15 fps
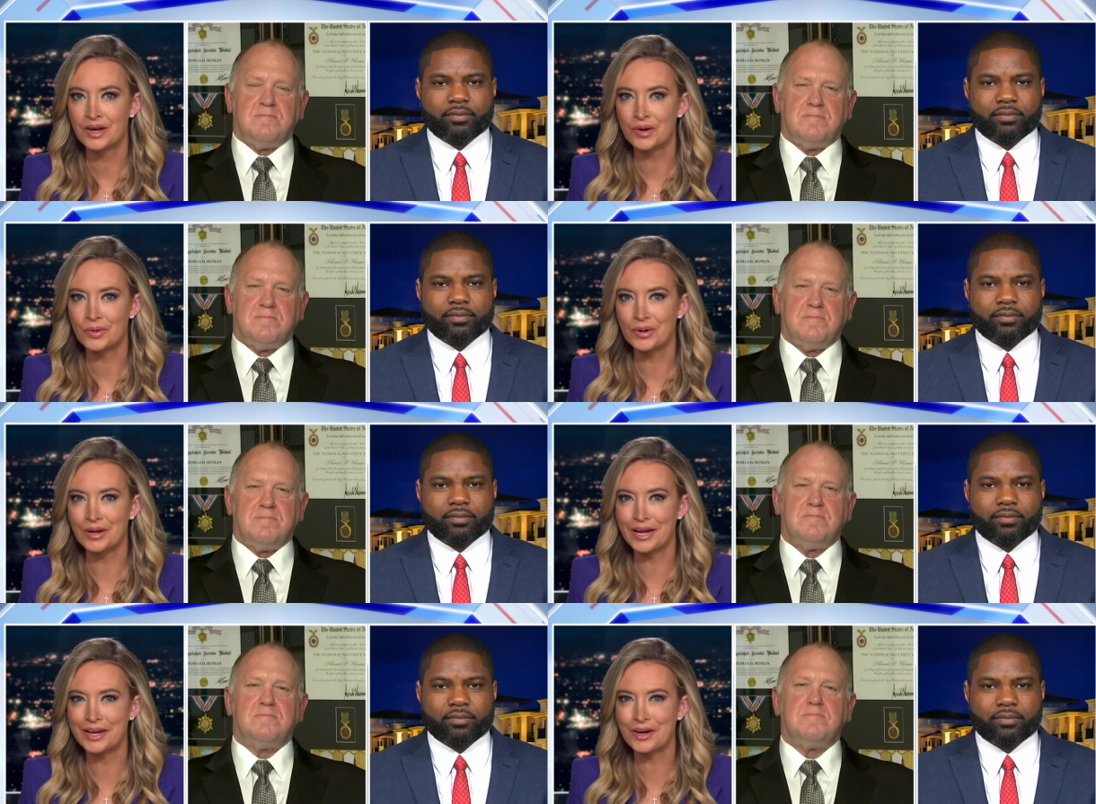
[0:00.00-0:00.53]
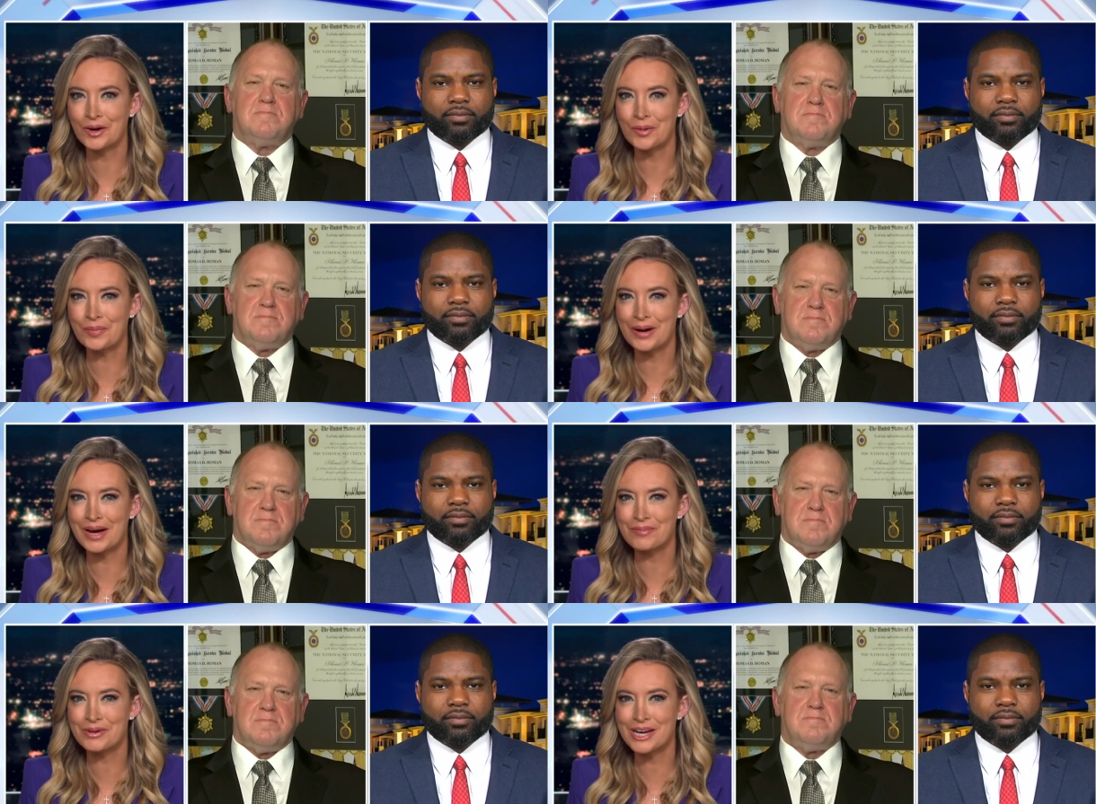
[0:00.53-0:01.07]
Speaker 1: Well, I hope
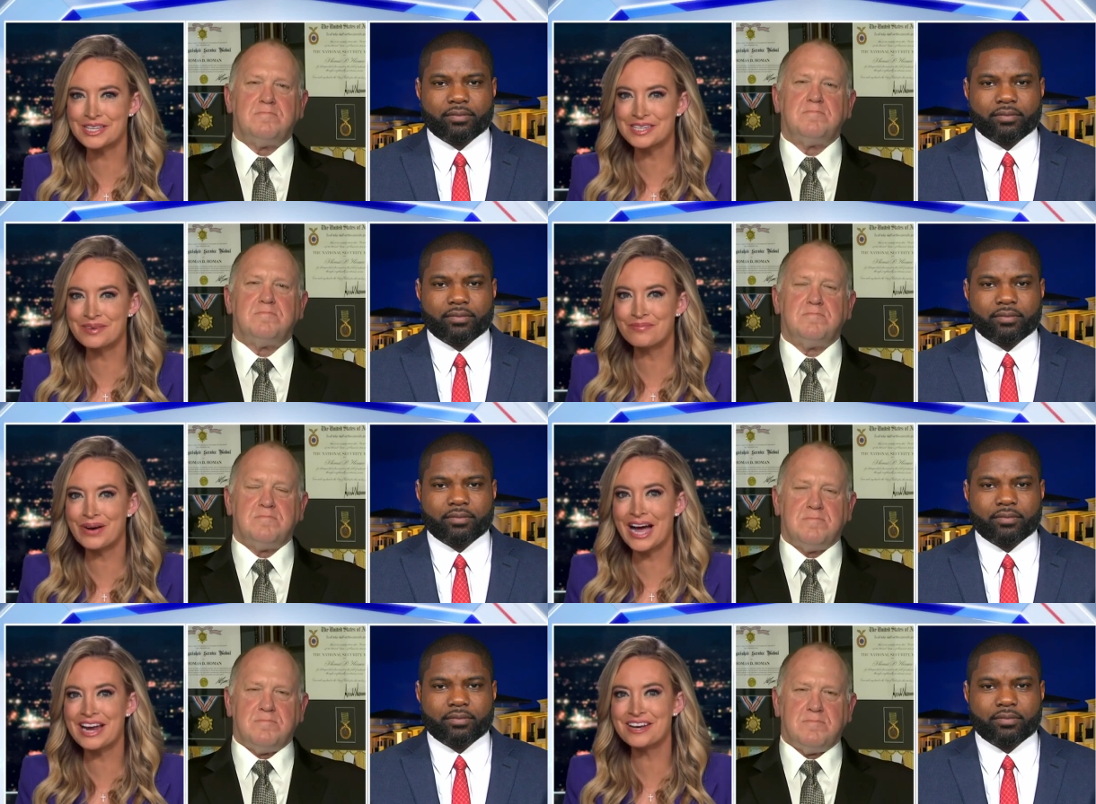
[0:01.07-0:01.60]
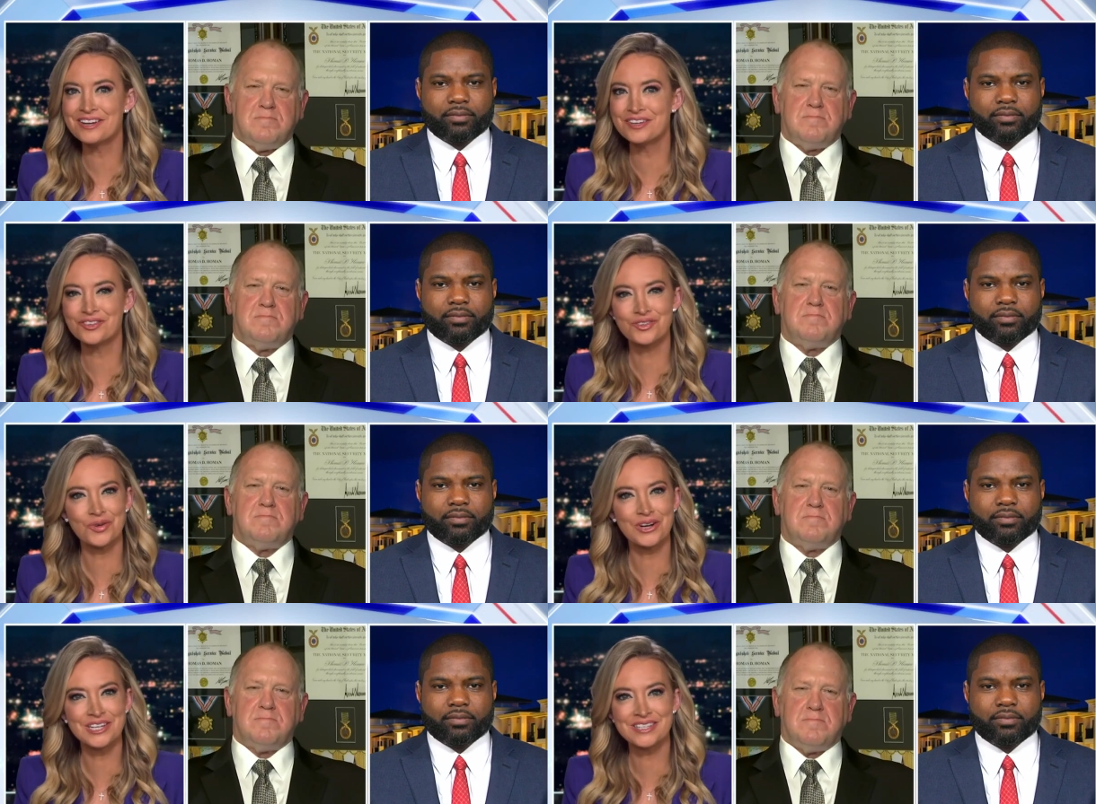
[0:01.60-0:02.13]
uh, President Biden
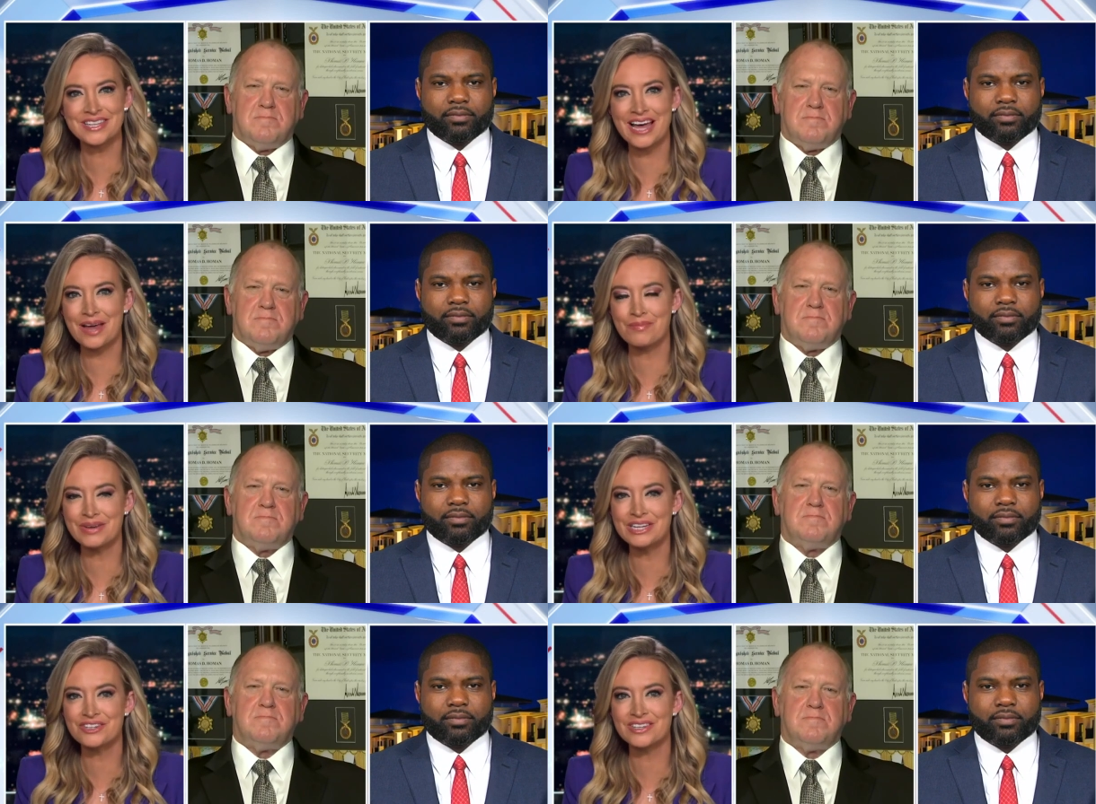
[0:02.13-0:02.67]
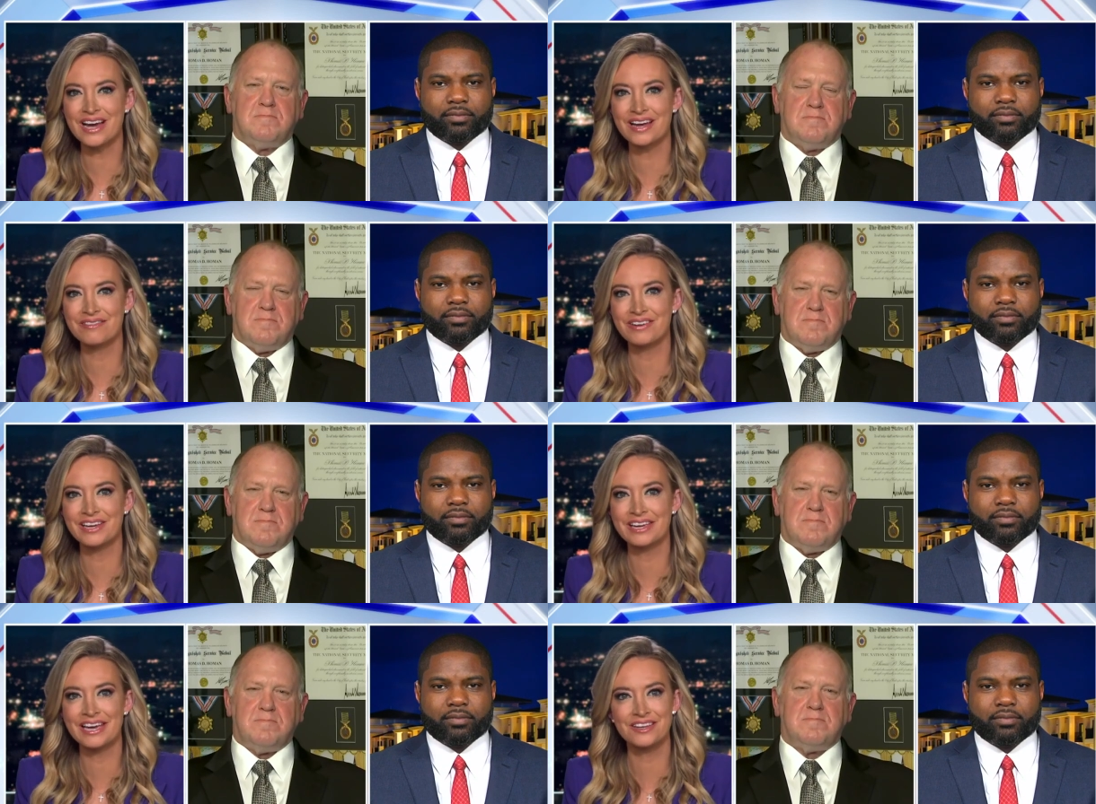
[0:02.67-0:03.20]
enjoys that beachside
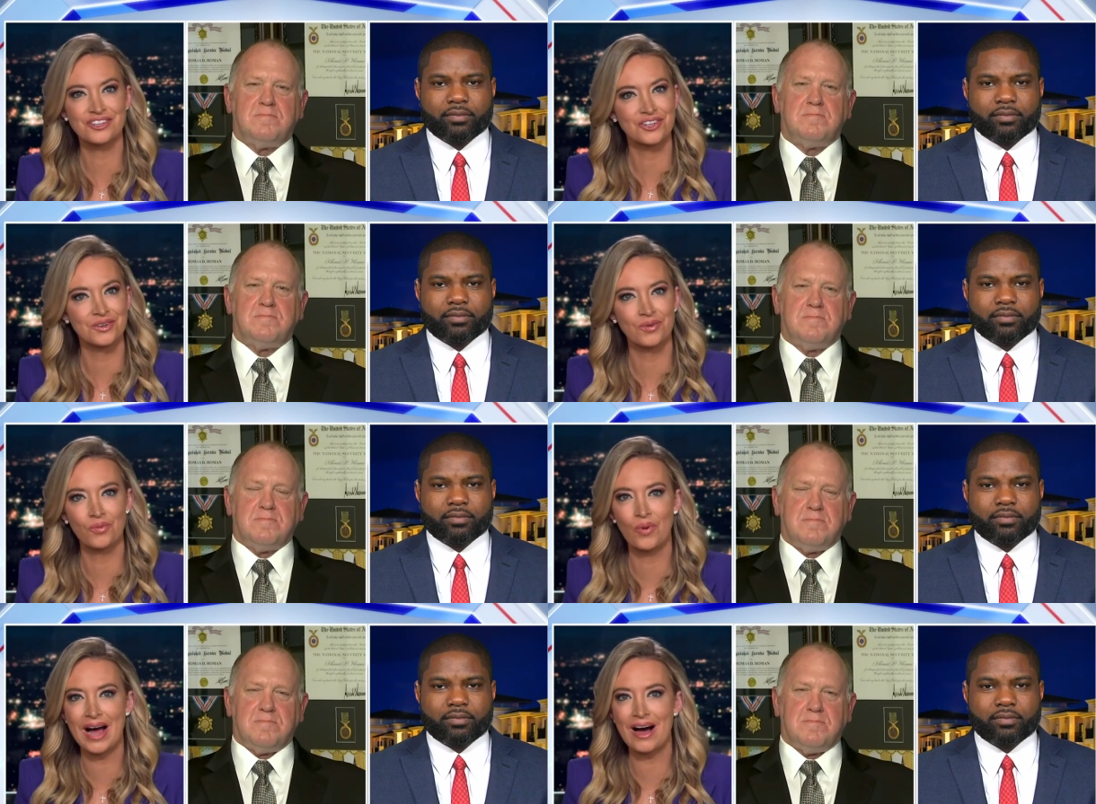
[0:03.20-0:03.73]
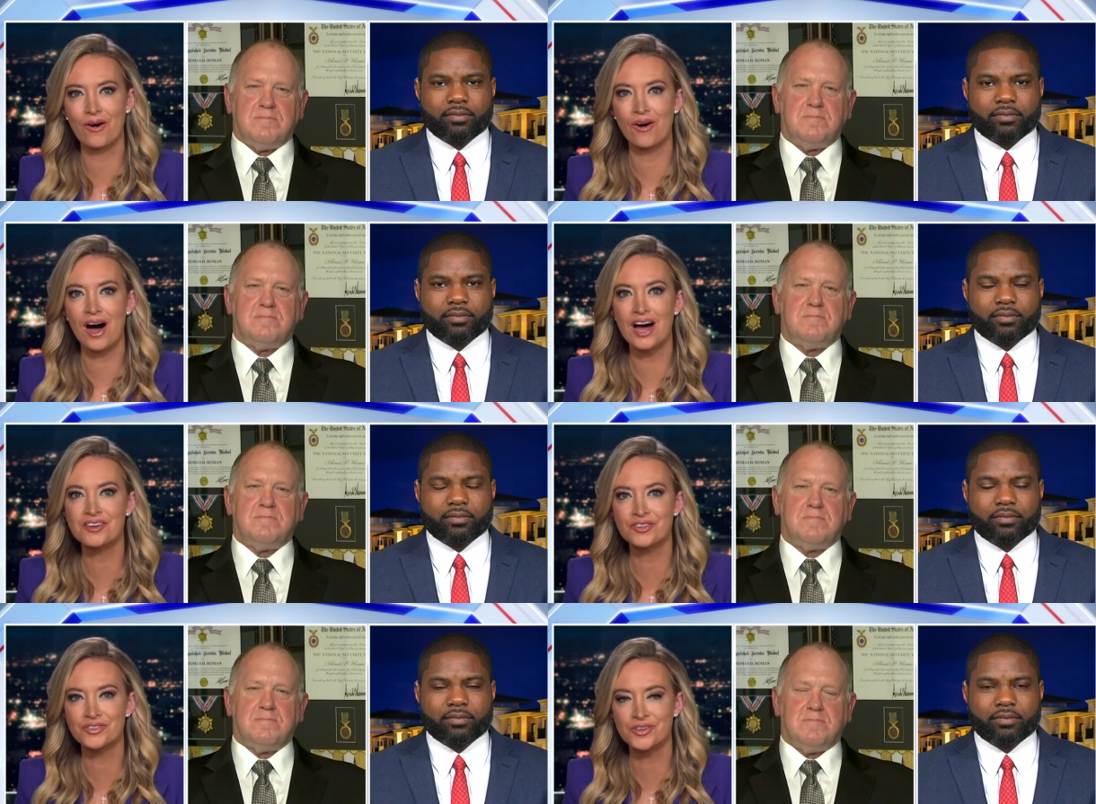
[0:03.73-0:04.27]
vacation. Wow,
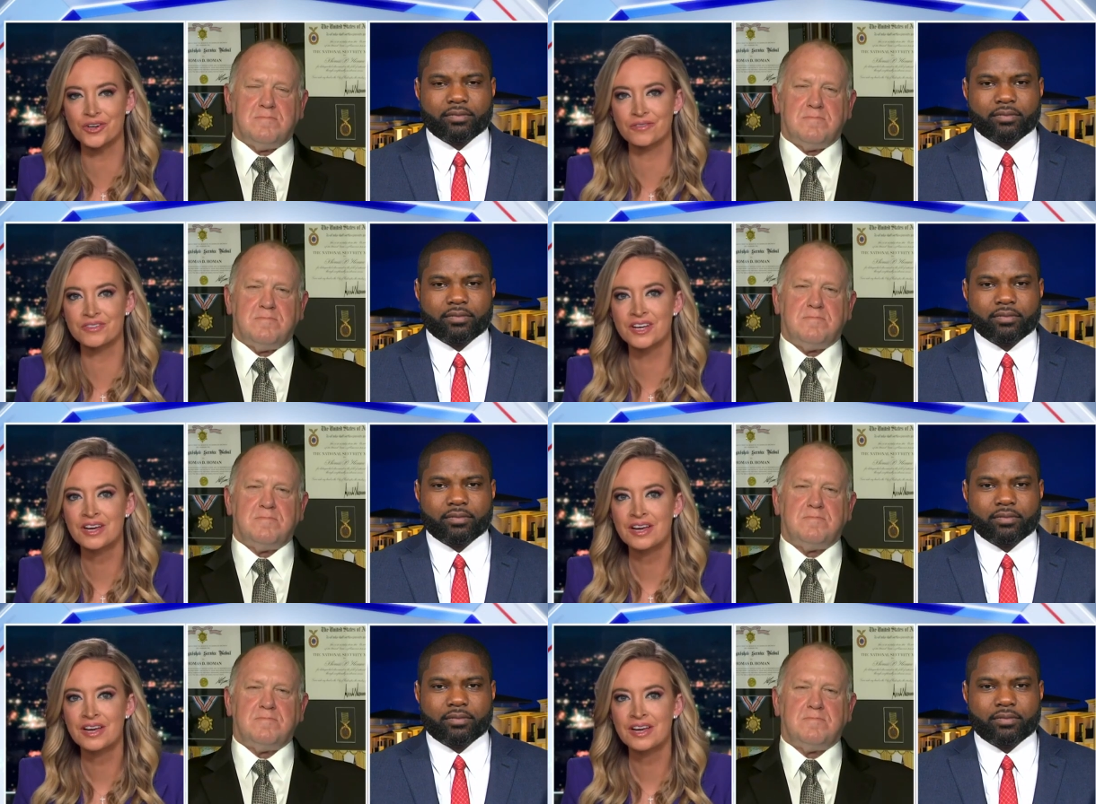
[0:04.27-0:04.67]
undeserved.